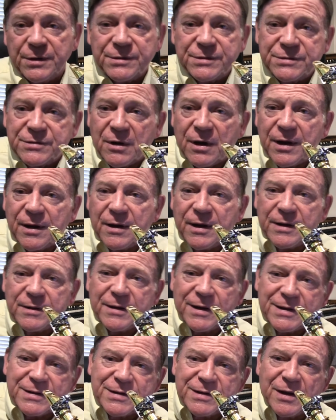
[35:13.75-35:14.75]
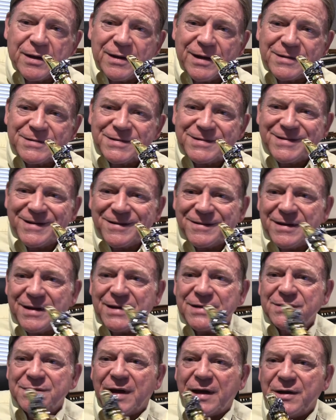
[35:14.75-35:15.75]
So I
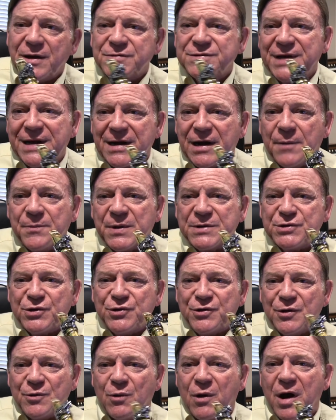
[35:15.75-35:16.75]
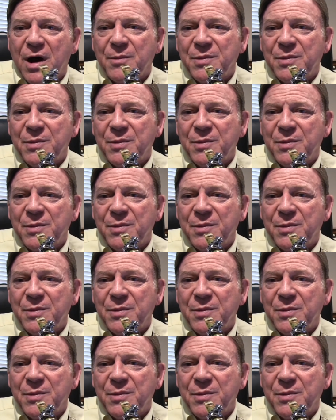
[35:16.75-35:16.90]
set it up as a do-wah,